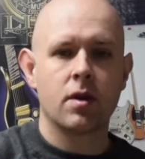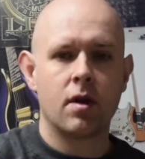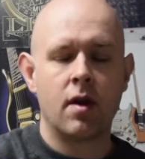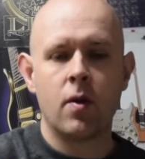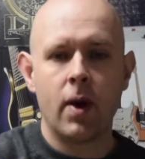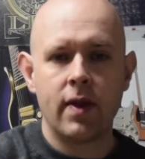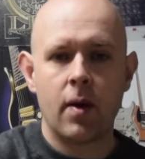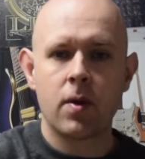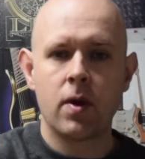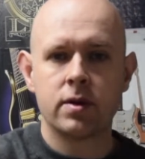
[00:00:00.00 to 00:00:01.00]
And the way that
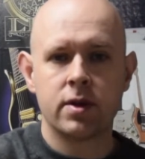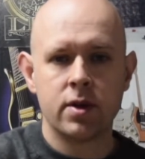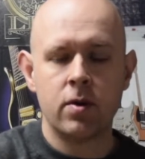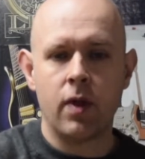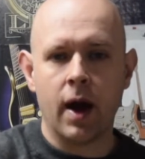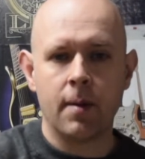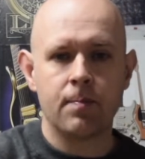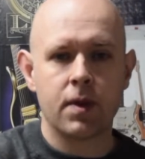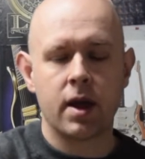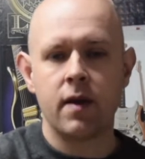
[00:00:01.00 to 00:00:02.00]
we're going to do that,
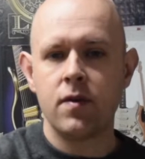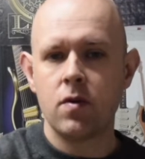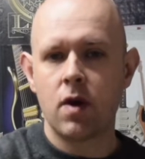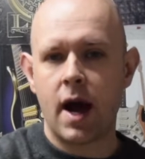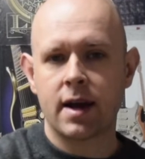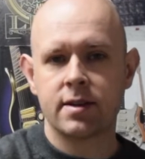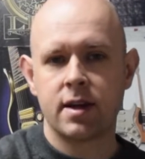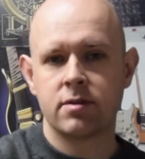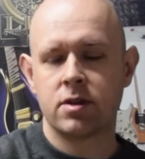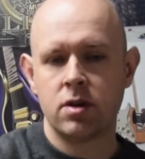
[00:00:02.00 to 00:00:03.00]
if you've got
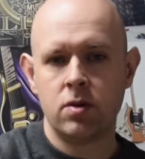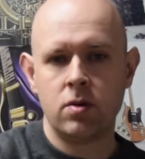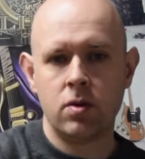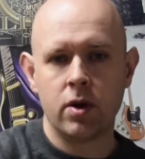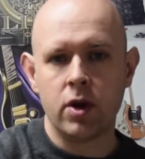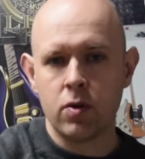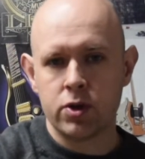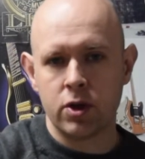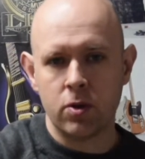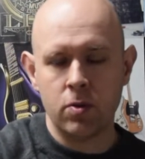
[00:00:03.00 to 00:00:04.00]
access to
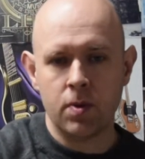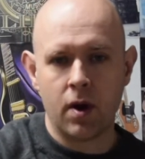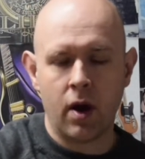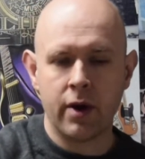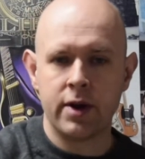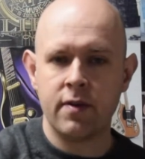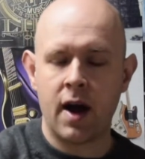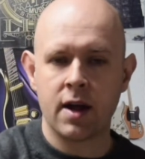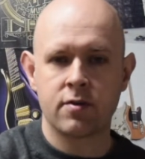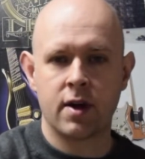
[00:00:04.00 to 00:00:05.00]
YouTube on a
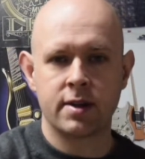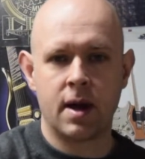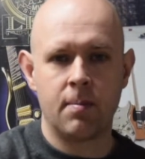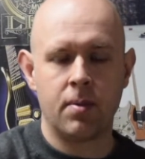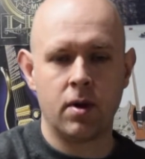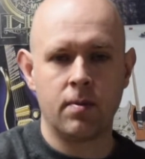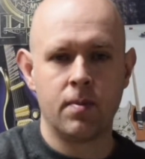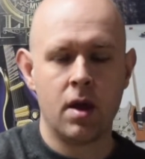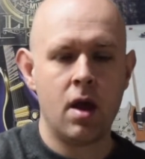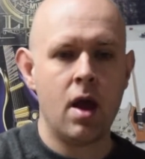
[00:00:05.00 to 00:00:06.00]
device for example,
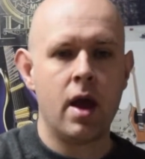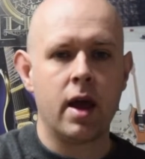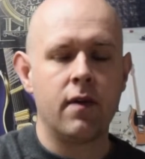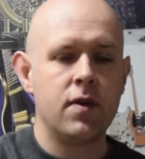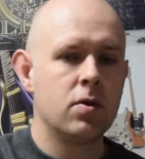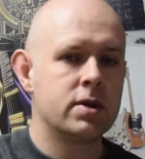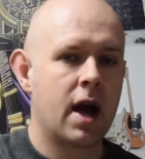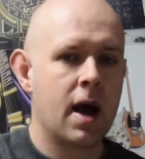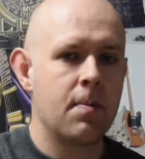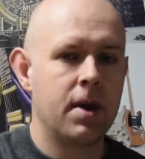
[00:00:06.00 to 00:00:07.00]
if you
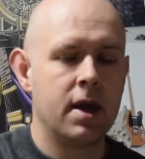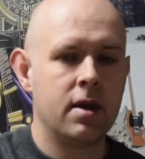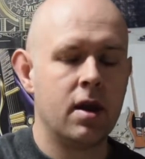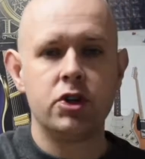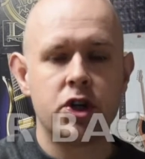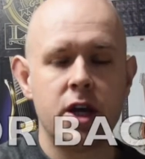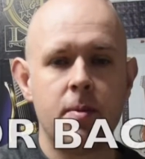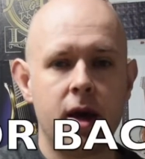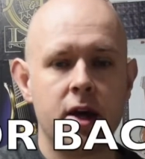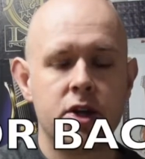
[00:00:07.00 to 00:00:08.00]
type in G
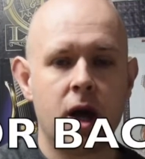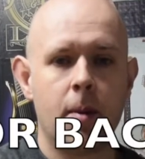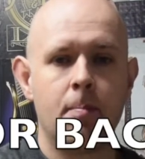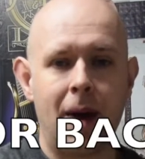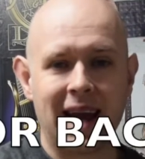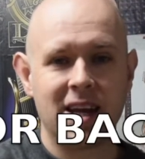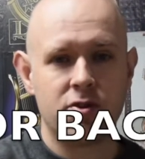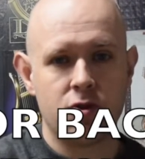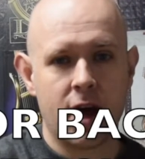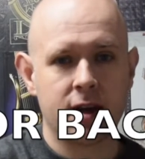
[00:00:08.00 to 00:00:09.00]
major backing
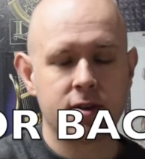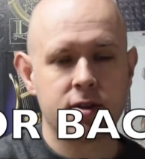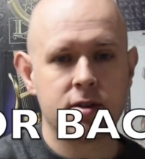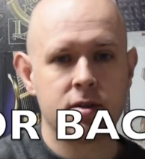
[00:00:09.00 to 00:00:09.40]
tracks,